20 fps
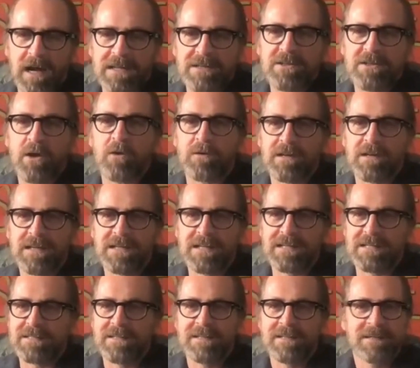I don't
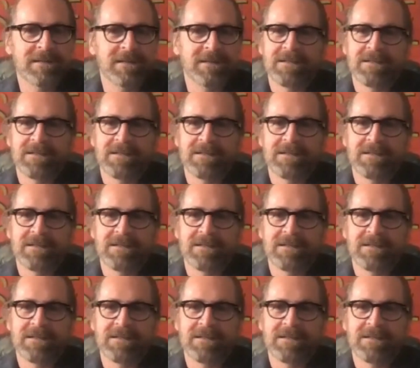need